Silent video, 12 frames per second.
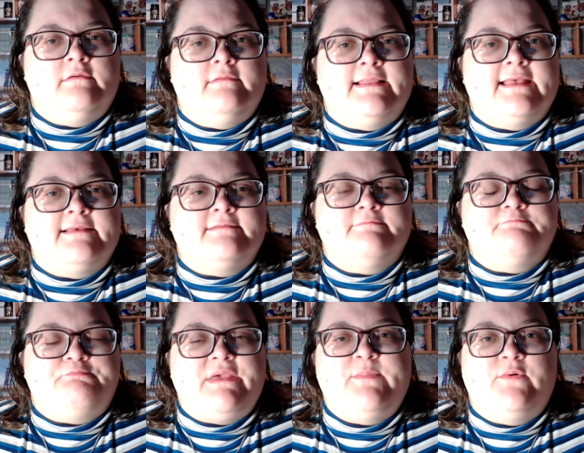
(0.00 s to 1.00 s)
like,
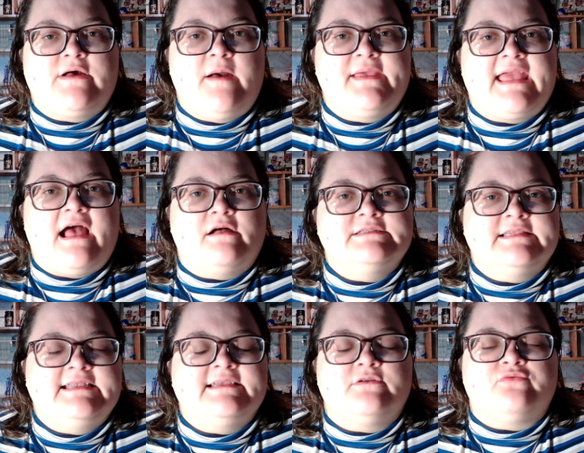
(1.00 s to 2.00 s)
people coming out.
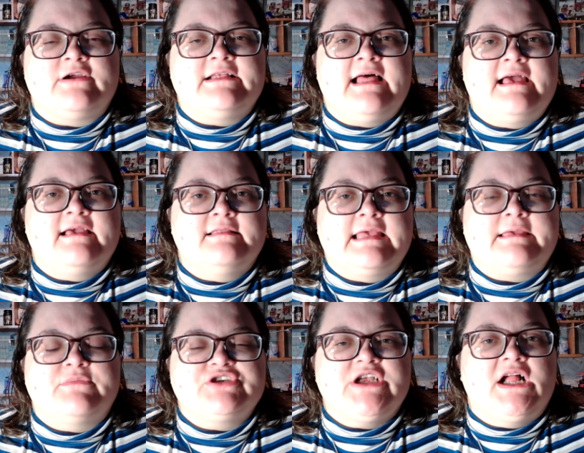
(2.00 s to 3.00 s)
They didn't realize, like,
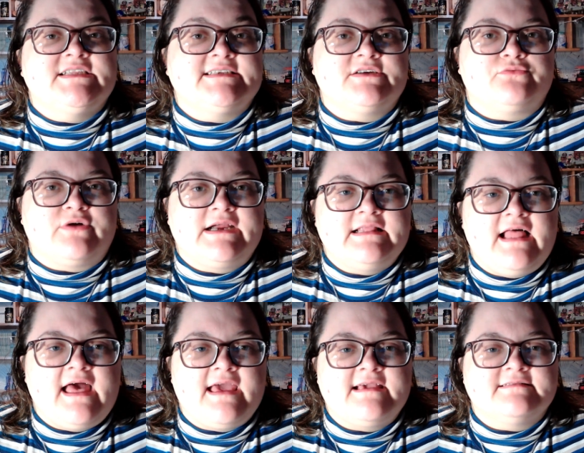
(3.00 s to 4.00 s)
Michelle didn't
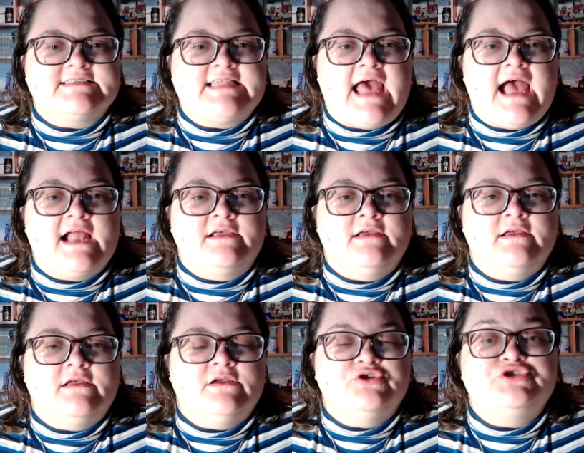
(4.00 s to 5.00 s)
realize that
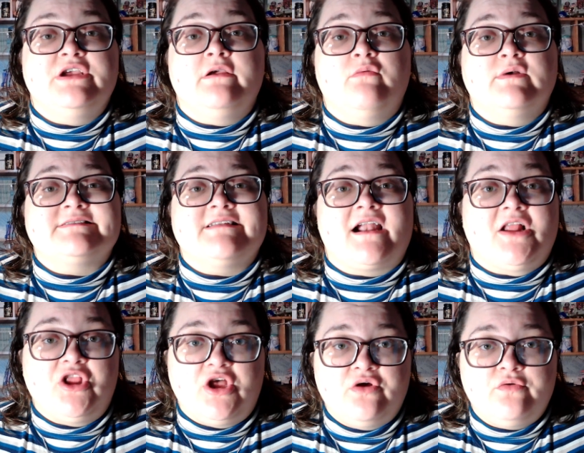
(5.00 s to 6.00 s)
she was not
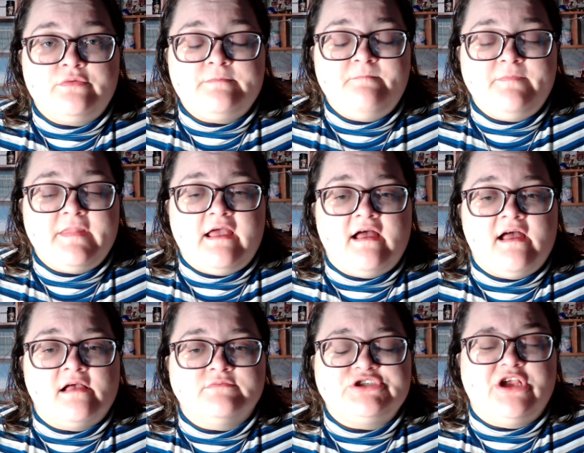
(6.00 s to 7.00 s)
alone.
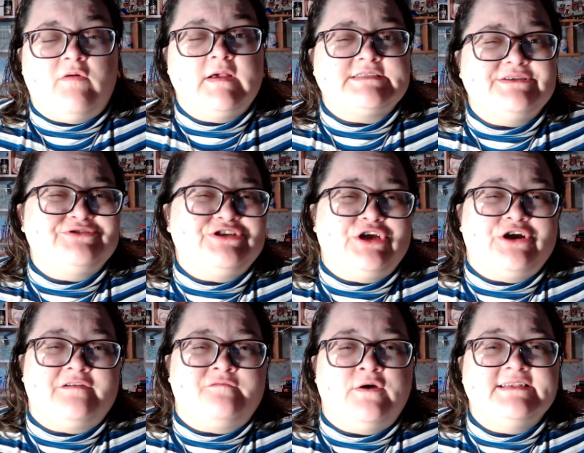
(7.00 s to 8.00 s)
She always knew she
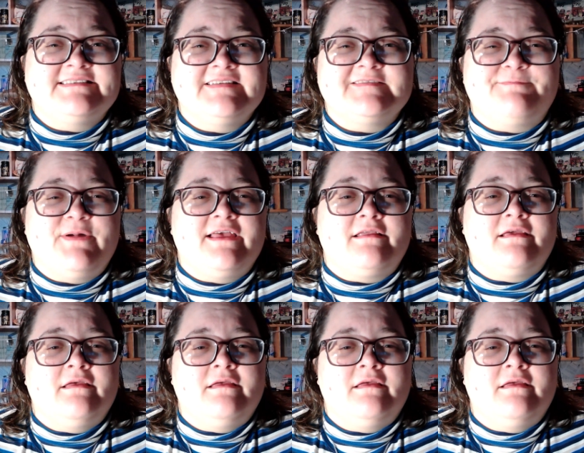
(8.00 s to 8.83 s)
heard voices, but